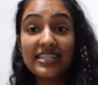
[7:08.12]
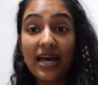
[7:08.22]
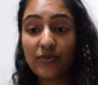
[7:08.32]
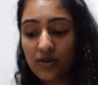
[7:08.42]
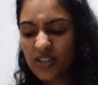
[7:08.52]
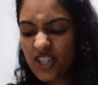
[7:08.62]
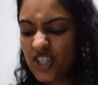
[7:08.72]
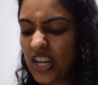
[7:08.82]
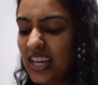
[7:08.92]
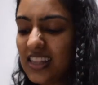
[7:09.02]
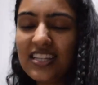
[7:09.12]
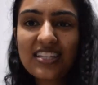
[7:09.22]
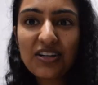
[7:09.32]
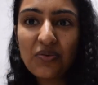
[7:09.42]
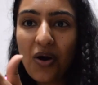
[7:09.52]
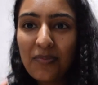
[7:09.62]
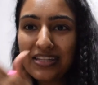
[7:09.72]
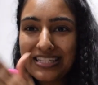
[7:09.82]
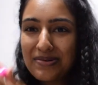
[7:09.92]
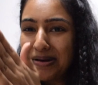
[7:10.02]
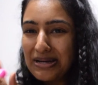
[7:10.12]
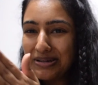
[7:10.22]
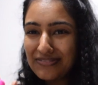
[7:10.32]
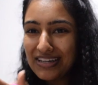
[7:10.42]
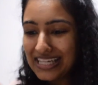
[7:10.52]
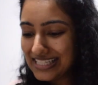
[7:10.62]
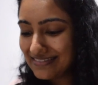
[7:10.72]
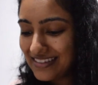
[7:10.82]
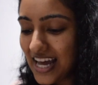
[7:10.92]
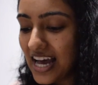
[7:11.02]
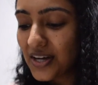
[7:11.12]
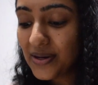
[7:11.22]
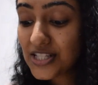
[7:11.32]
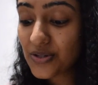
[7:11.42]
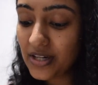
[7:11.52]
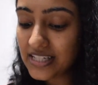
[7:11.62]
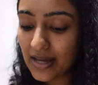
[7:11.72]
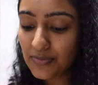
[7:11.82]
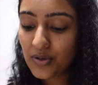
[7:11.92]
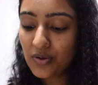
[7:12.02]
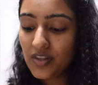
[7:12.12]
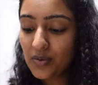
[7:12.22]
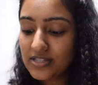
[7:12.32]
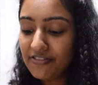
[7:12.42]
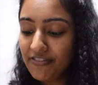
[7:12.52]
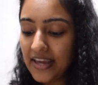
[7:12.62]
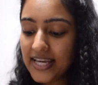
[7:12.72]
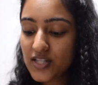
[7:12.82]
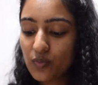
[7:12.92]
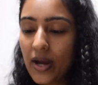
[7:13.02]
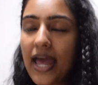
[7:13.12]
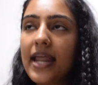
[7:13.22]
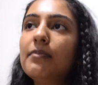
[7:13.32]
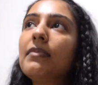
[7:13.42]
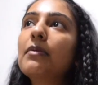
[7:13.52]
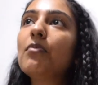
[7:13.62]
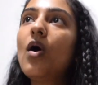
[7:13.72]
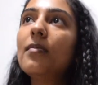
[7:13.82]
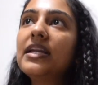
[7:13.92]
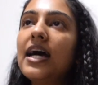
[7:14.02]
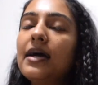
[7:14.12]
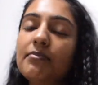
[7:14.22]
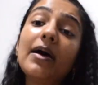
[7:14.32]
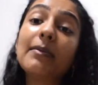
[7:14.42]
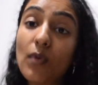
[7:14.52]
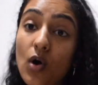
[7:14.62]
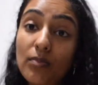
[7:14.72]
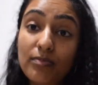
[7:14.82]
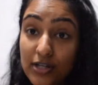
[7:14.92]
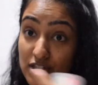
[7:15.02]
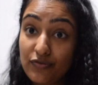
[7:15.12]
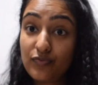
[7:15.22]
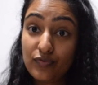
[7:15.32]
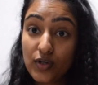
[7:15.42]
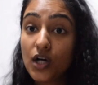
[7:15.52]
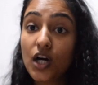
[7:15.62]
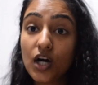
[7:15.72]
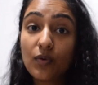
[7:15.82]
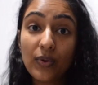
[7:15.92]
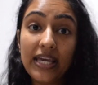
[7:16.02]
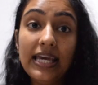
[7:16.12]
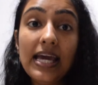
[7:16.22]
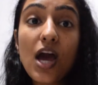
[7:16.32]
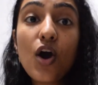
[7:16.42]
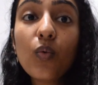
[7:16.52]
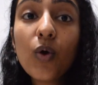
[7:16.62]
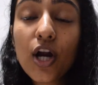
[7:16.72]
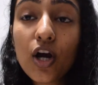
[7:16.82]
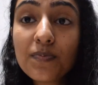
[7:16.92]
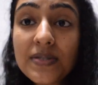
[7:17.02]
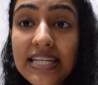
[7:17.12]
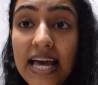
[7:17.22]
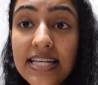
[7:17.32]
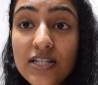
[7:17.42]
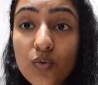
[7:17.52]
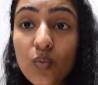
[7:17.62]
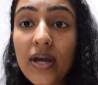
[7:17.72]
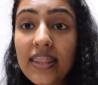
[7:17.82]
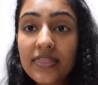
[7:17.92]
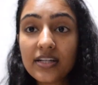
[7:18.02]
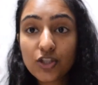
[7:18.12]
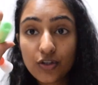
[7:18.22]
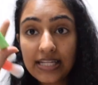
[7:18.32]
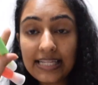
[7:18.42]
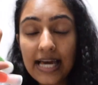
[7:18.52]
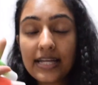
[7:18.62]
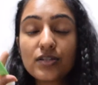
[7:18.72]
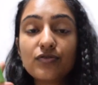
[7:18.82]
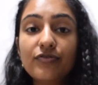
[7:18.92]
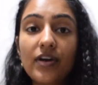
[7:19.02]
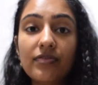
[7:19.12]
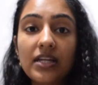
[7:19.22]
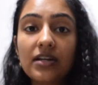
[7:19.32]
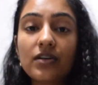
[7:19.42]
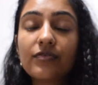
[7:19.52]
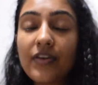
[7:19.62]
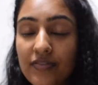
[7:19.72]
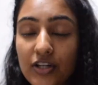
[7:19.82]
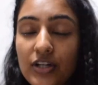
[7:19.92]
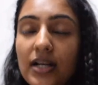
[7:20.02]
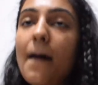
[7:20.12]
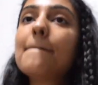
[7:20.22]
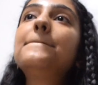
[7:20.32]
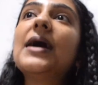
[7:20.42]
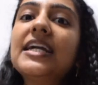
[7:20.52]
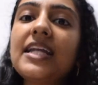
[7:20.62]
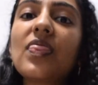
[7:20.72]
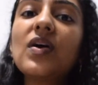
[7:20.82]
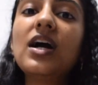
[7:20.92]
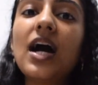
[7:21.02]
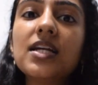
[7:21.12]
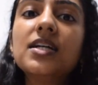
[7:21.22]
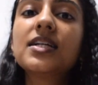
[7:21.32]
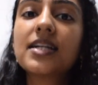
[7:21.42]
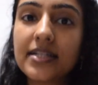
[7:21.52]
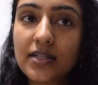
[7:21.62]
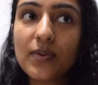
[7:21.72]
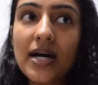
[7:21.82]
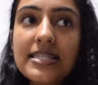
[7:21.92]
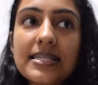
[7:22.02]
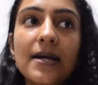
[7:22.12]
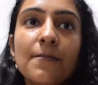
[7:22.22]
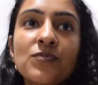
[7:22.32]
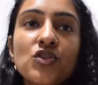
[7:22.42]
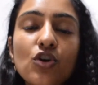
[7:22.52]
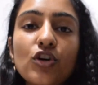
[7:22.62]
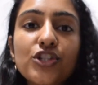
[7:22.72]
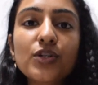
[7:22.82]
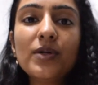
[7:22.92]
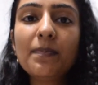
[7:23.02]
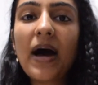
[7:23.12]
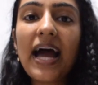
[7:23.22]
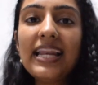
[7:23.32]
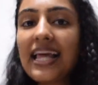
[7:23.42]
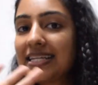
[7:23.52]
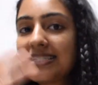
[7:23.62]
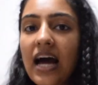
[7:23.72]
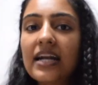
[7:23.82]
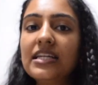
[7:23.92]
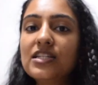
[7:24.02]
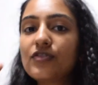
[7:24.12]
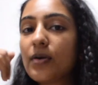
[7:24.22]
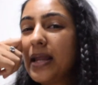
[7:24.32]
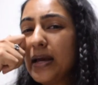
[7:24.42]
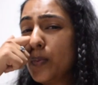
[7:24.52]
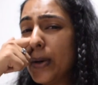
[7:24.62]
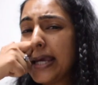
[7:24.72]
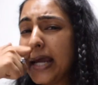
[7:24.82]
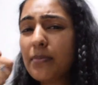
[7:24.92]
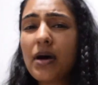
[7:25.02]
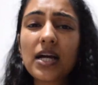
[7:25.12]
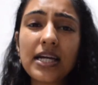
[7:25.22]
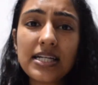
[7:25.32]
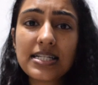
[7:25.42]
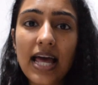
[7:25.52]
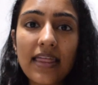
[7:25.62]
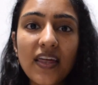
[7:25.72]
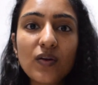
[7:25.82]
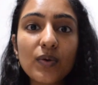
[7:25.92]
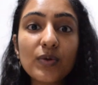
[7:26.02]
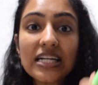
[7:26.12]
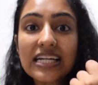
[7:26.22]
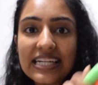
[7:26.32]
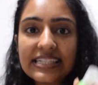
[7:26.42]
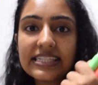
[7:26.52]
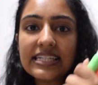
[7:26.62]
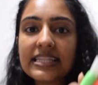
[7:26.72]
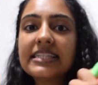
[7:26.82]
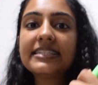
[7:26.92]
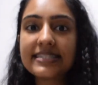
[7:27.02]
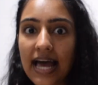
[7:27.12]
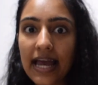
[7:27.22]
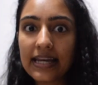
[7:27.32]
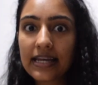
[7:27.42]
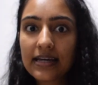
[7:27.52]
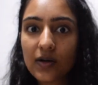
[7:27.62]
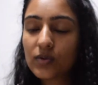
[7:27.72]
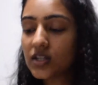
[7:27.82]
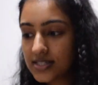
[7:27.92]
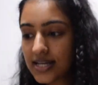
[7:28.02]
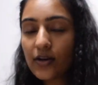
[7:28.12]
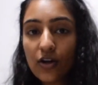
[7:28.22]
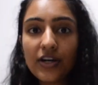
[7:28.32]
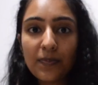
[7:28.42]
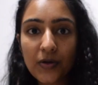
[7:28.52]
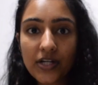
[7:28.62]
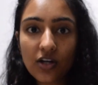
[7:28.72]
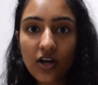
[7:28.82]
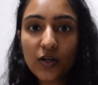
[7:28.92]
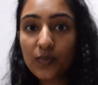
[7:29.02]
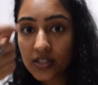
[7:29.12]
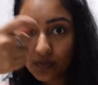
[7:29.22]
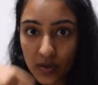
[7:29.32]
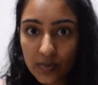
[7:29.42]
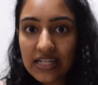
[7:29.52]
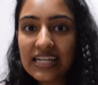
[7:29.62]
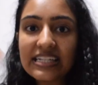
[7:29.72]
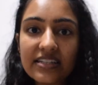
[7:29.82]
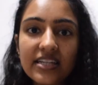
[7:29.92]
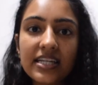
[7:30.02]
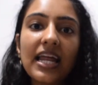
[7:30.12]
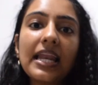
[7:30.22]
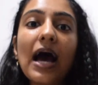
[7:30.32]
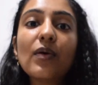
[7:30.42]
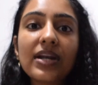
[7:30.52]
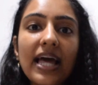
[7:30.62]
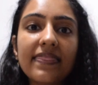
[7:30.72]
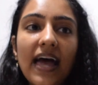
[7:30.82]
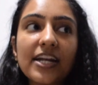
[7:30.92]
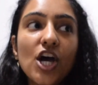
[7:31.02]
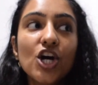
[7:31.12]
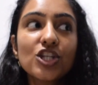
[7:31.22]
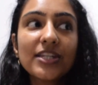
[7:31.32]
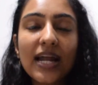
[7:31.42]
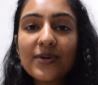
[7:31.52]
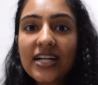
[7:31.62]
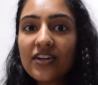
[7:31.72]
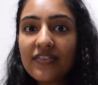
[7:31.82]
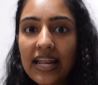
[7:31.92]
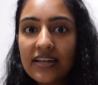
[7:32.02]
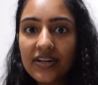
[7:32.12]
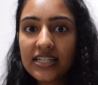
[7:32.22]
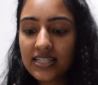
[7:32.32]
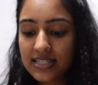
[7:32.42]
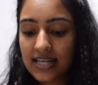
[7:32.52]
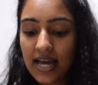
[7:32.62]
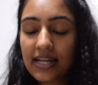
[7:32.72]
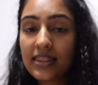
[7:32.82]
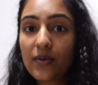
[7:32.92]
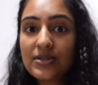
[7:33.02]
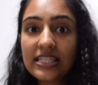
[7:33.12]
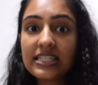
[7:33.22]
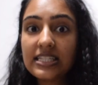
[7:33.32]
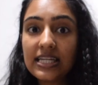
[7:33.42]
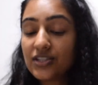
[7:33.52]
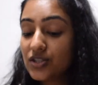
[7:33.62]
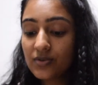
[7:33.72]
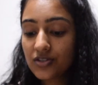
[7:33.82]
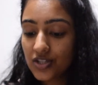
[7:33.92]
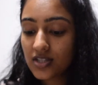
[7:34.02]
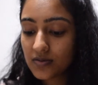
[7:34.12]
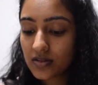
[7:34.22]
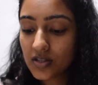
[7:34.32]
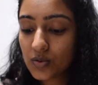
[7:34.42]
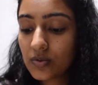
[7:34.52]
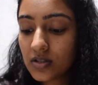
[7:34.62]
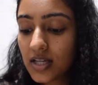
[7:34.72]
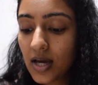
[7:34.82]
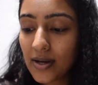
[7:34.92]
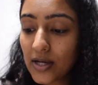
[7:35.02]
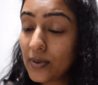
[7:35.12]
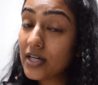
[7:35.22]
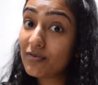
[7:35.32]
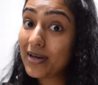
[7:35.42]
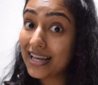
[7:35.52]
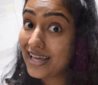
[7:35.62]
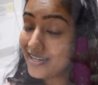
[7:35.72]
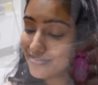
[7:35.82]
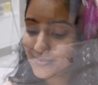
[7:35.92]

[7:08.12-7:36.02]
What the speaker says: time. I'm gonna shake these, kind of warm these out. I don't know if I need to. Quick story time though. There was a phase when my mom, because of her, we were obsessed with the 3D liners from Fevicryl, but the colored glitter ones. So she would buy like saris from like weekend markets, and then we would glitter in the design. The design already printed on it, we would glitter in and outline that. So that would kind of elevate the design, and that was like she's the DIY queen of my life. Let